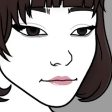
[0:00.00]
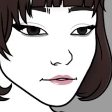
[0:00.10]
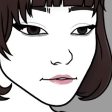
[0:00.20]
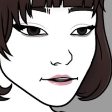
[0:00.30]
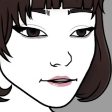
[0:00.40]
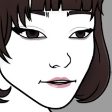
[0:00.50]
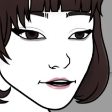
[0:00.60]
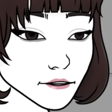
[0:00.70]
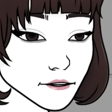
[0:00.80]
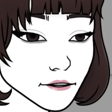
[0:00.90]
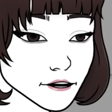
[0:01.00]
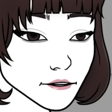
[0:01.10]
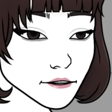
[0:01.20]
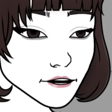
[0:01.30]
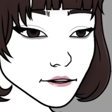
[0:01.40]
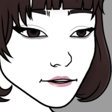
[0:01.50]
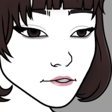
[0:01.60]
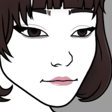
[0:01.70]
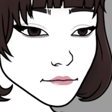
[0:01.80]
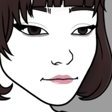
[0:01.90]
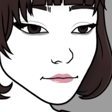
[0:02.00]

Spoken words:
You must feel like a real man now,